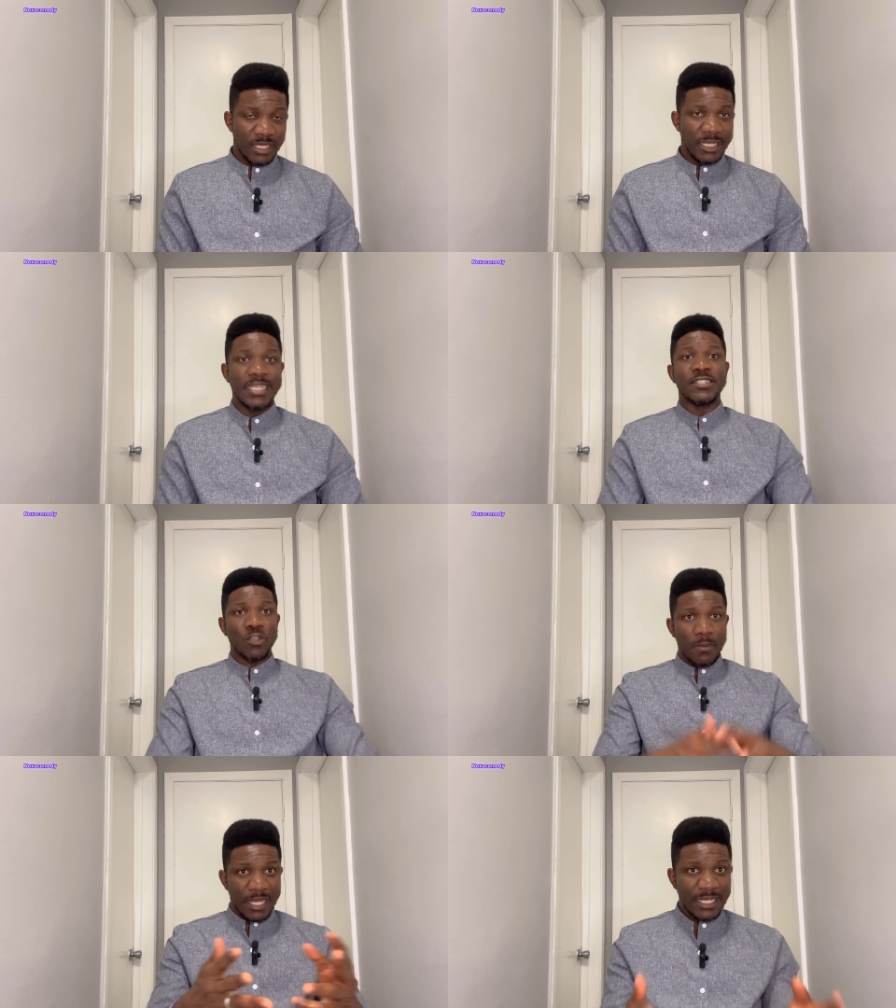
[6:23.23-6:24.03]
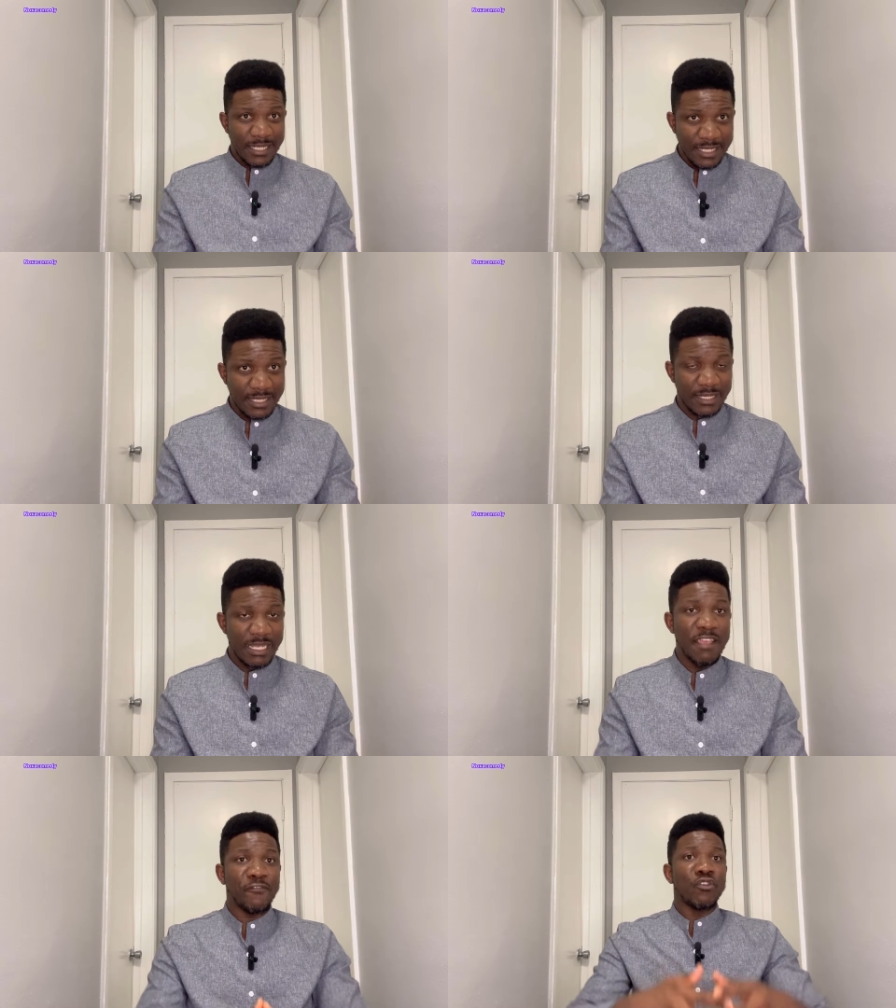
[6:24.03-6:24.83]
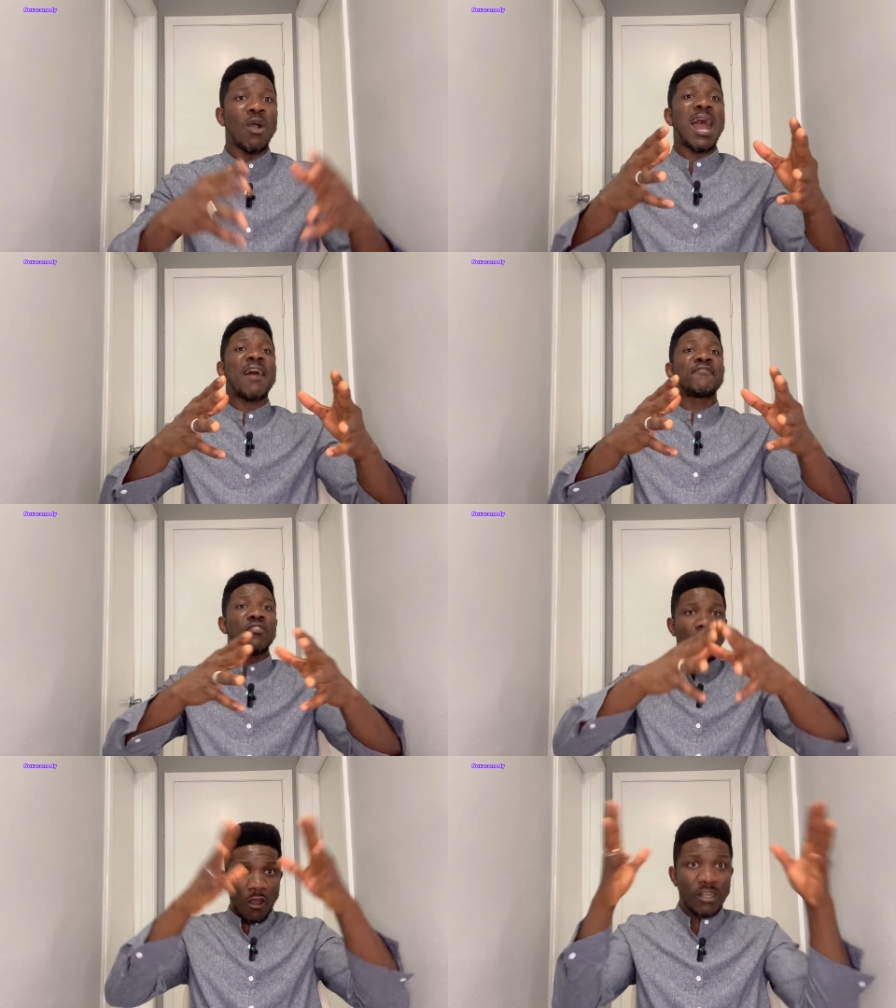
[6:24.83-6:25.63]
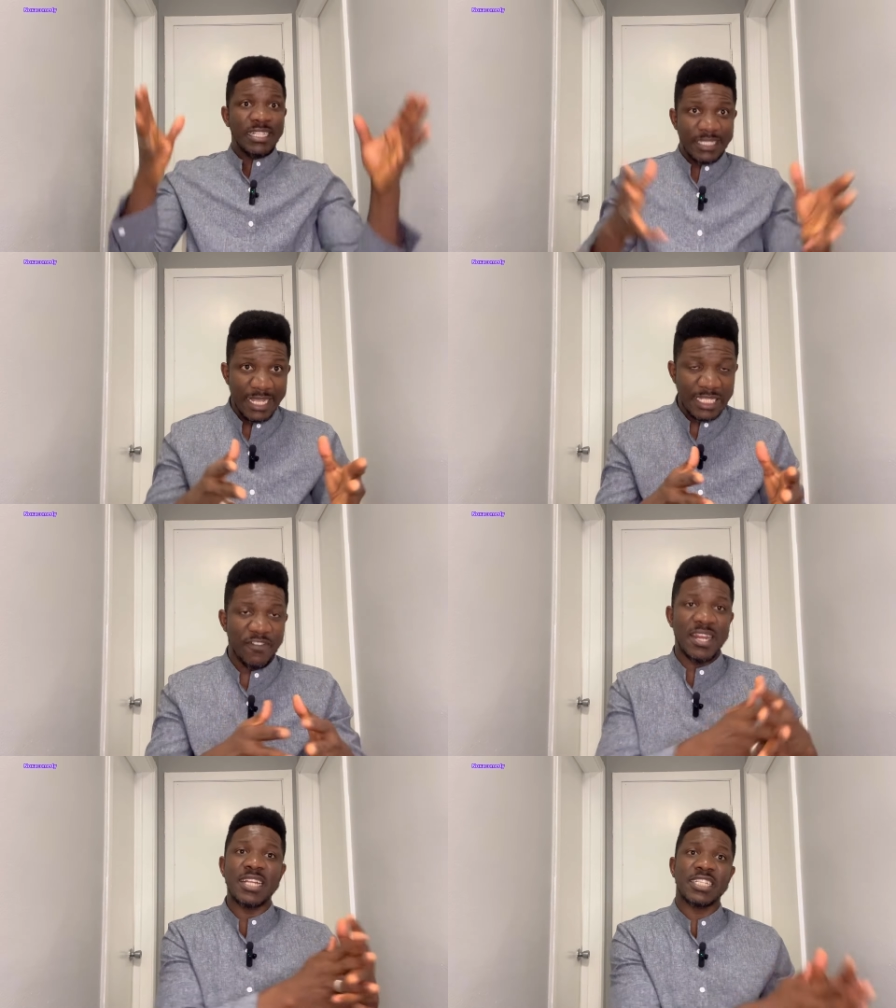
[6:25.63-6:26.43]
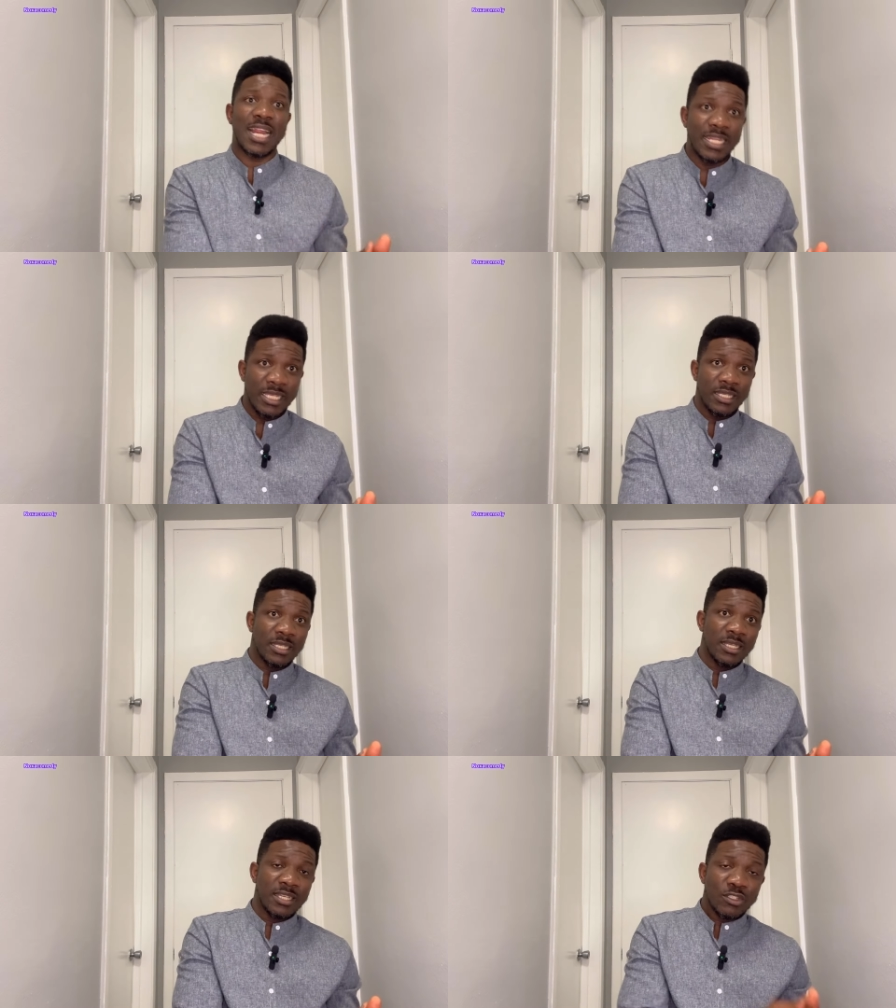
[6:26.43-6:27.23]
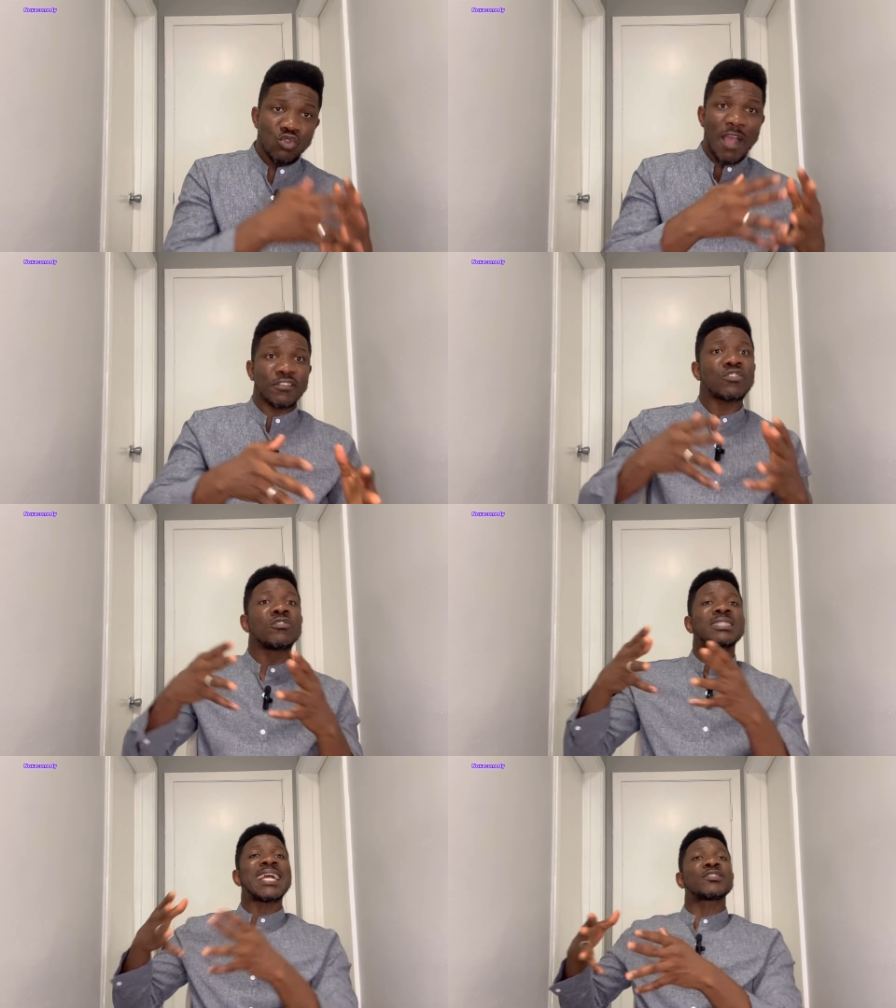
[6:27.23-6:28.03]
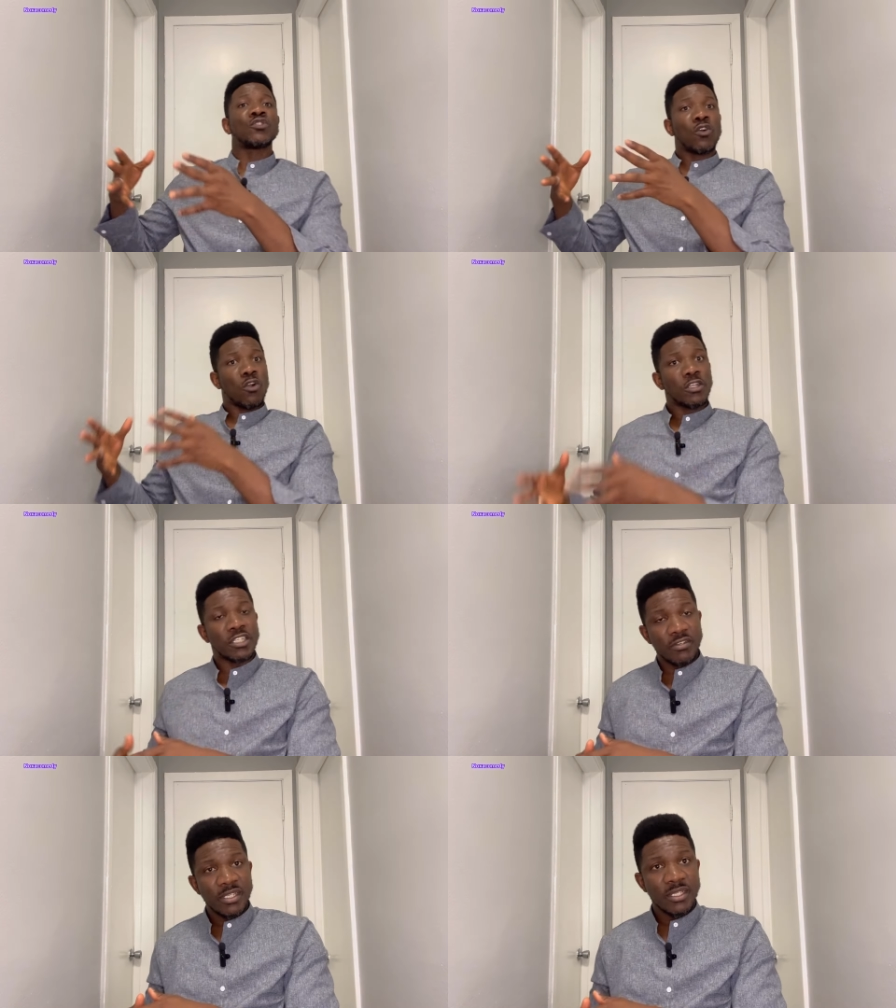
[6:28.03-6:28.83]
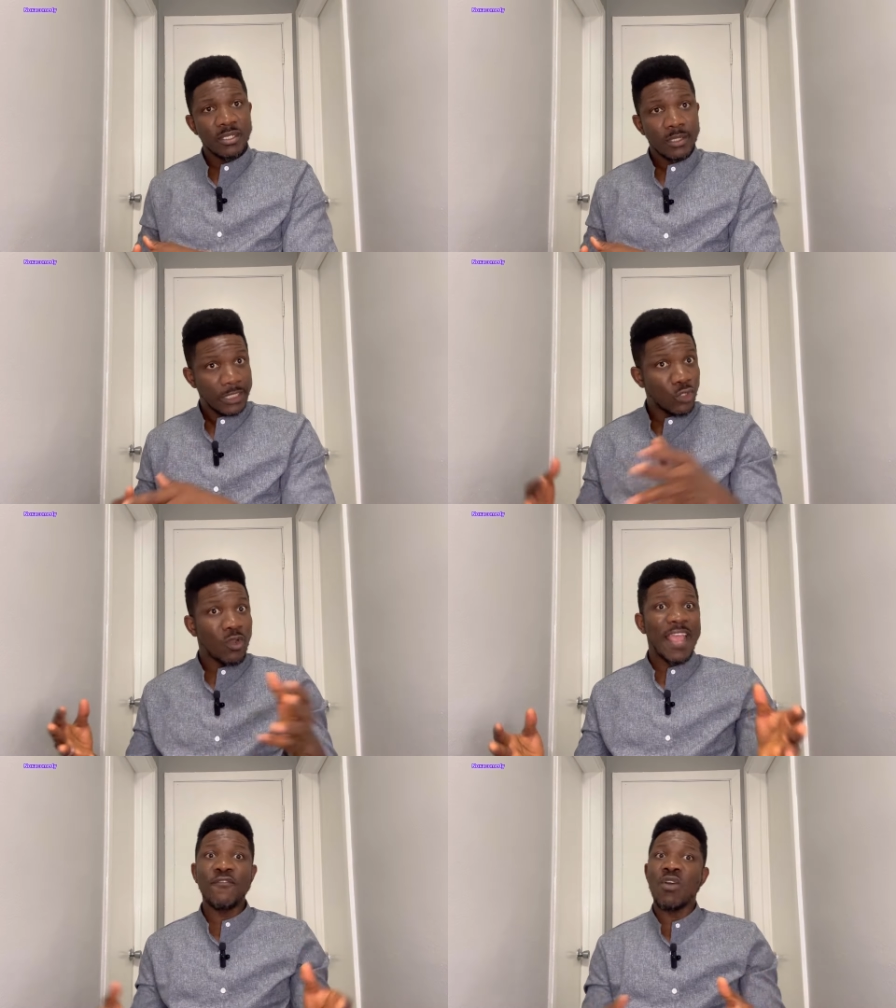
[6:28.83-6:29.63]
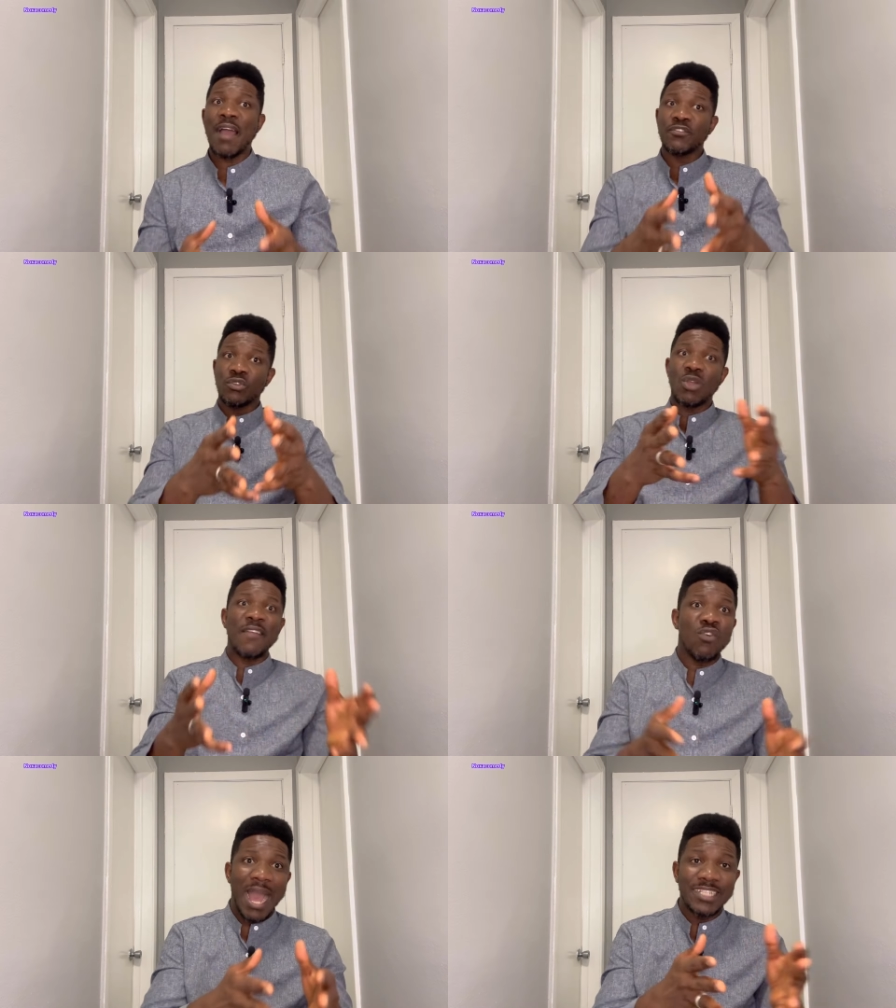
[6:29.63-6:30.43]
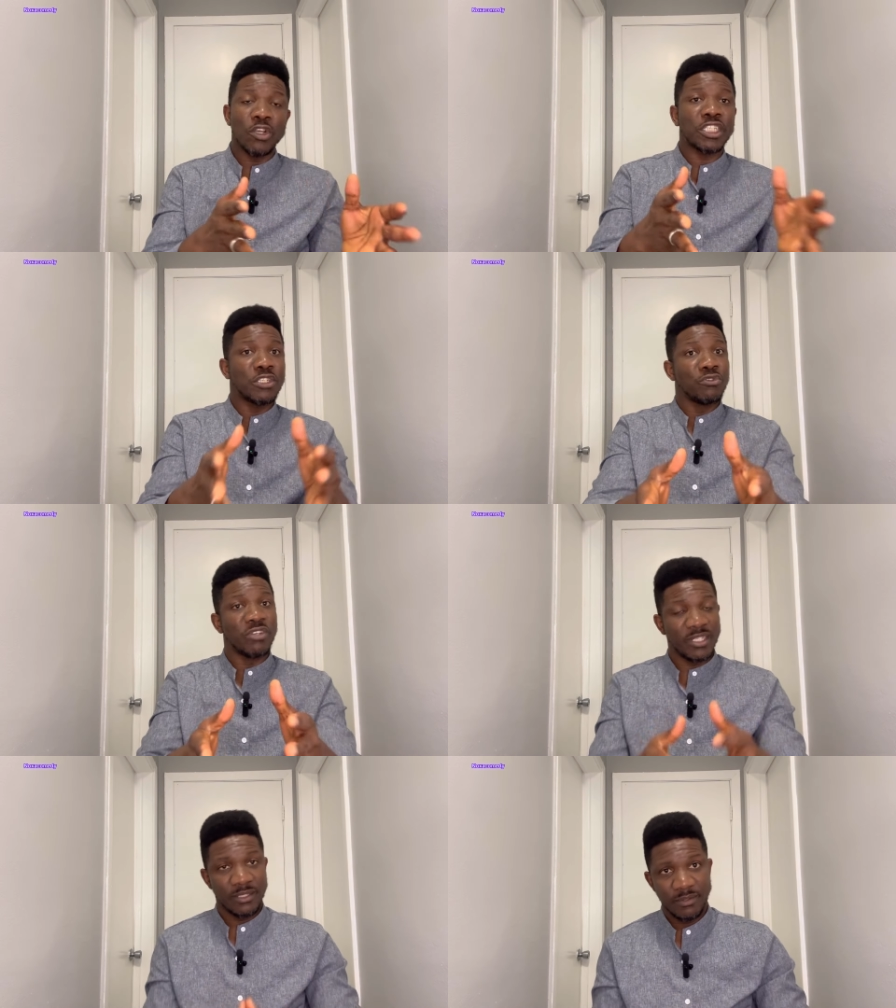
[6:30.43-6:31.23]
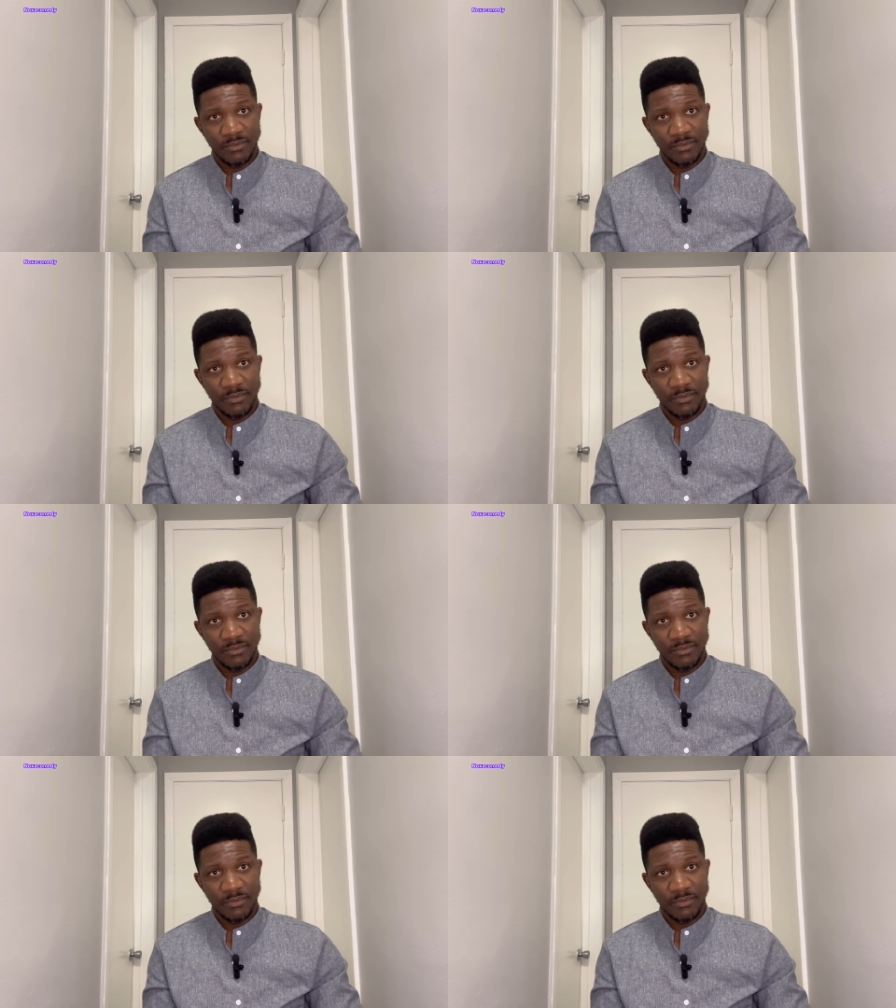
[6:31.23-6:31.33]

In some cases, if you have all it takes financially, you have strong ties to your country, you can even add your children